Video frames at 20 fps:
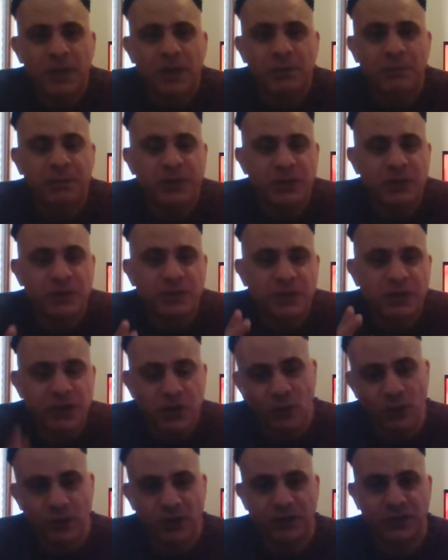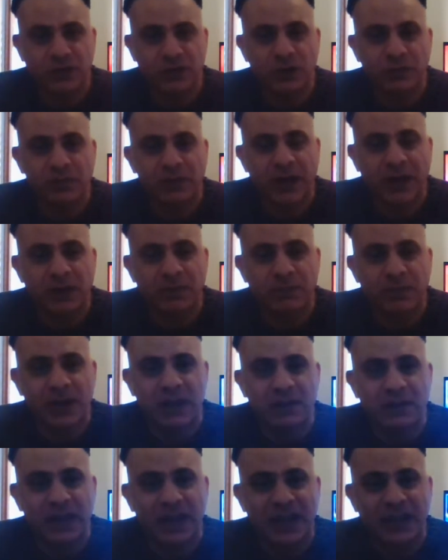But you've killed off Superman in
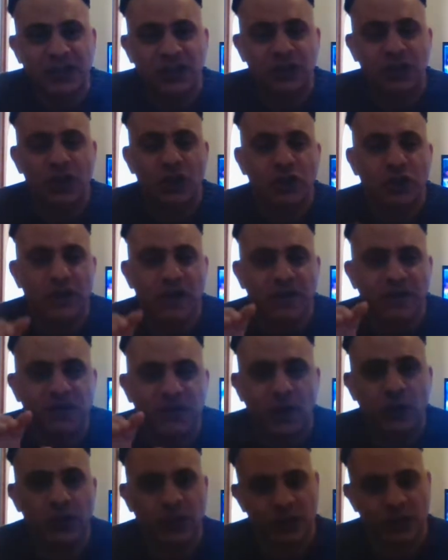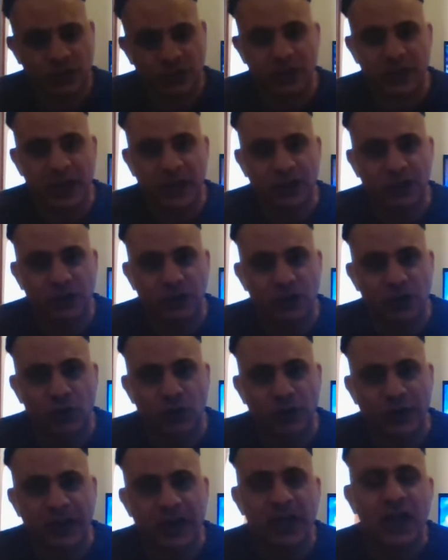BVS. You focus on that
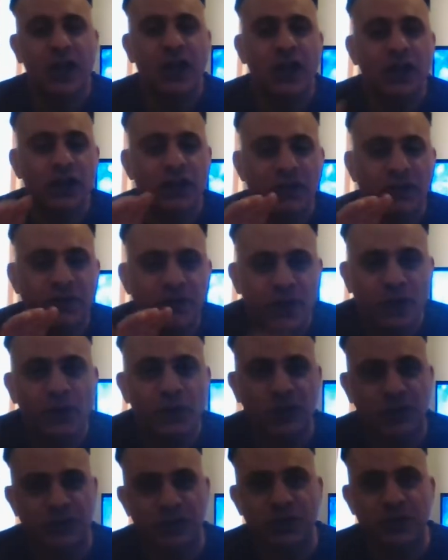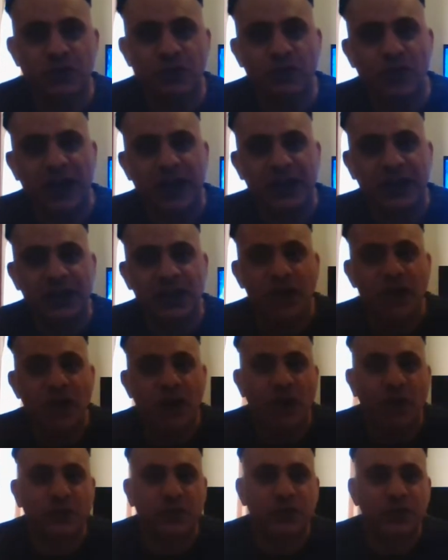story. You focus on the reign
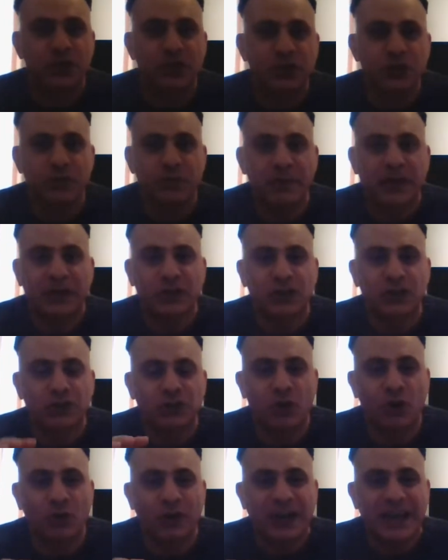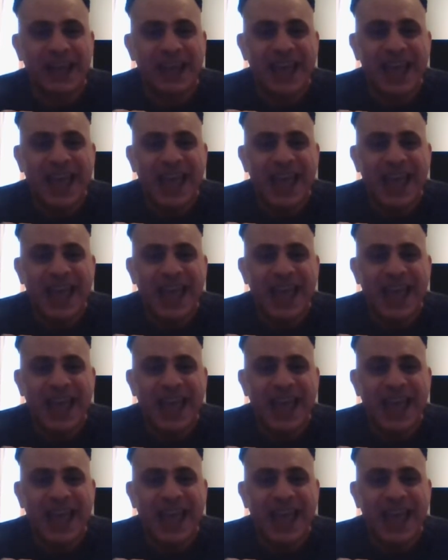of the Superman story.